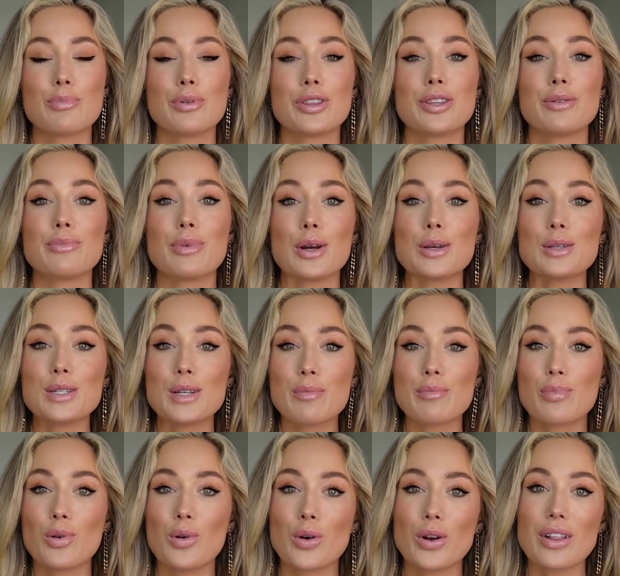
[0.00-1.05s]
Put the most
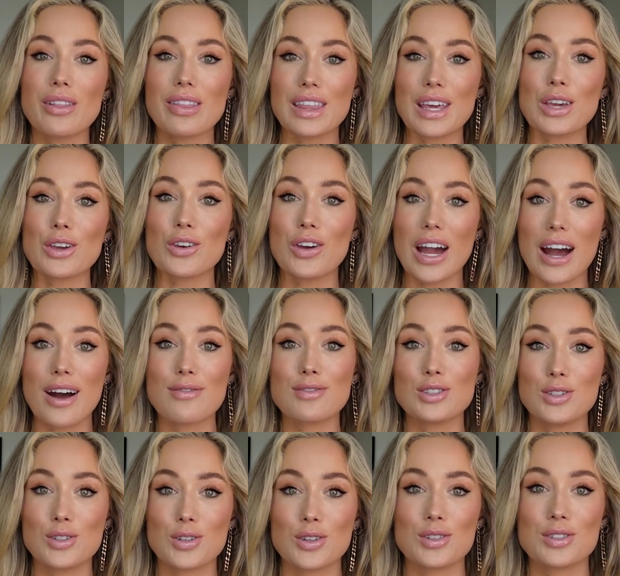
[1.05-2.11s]
important thing you have
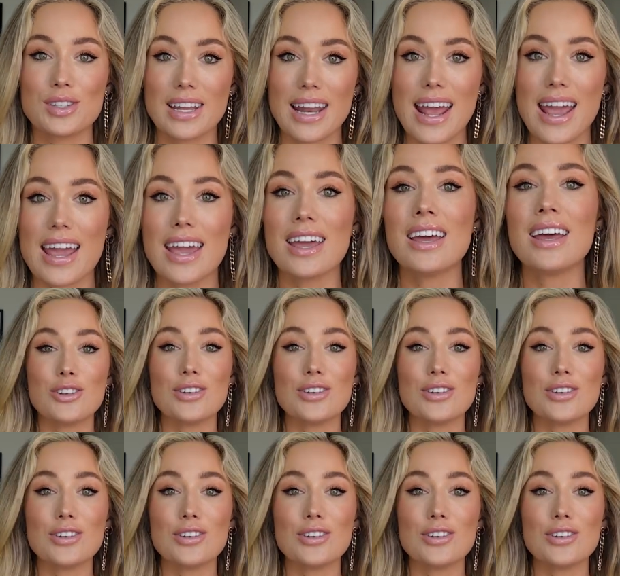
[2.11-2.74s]
to do today.